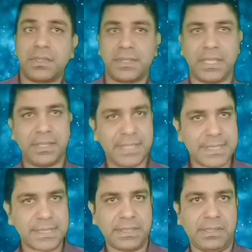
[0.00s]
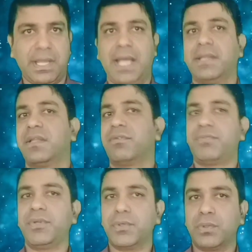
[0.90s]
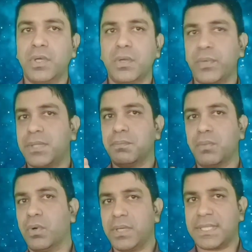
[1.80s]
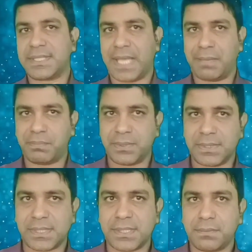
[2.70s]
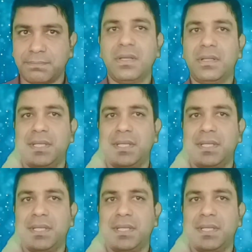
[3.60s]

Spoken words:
the little and the few with more examples.